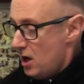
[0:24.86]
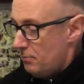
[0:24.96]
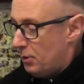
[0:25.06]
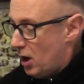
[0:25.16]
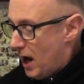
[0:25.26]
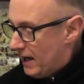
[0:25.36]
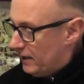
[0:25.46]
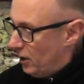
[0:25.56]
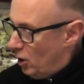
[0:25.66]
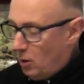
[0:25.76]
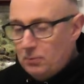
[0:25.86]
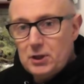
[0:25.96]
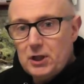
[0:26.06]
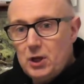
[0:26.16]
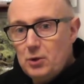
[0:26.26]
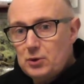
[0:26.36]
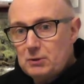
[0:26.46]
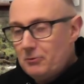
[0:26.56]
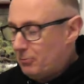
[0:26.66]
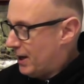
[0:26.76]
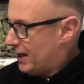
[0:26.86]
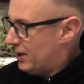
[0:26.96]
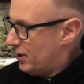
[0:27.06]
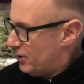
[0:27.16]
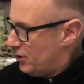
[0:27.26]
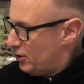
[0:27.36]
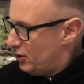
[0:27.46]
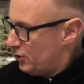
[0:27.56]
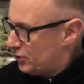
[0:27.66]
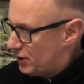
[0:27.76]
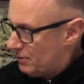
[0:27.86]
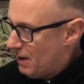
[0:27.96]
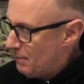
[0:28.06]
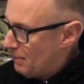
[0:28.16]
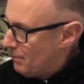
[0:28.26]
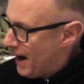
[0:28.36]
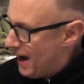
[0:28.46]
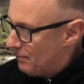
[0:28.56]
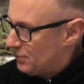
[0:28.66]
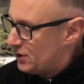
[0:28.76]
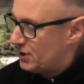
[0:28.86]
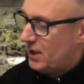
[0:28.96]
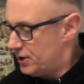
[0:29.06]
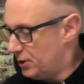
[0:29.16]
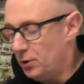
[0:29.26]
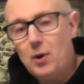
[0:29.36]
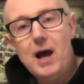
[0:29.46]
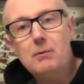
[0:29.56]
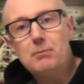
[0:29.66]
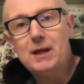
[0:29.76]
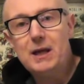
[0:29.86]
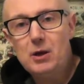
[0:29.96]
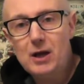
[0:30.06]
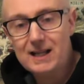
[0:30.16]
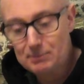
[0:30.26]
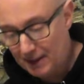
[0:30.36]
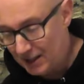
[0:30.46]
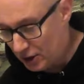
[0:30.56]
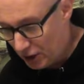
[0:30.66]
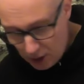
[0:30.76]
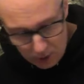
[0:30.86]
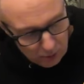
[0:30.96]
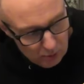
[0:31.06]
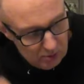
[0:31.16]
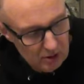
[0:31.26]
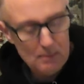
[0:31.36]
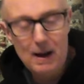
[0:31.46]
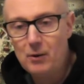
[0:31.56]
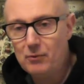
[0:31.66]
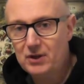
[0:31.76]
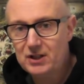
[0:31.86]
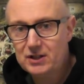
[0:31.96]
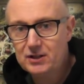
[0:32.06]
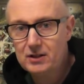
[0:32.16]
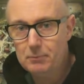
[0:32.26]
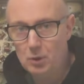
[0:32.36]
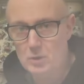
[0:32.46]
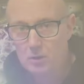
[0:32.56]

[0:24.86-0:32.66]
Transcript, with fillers: but I hope to use some of my notes and maybe maps to help me explain to you about this book.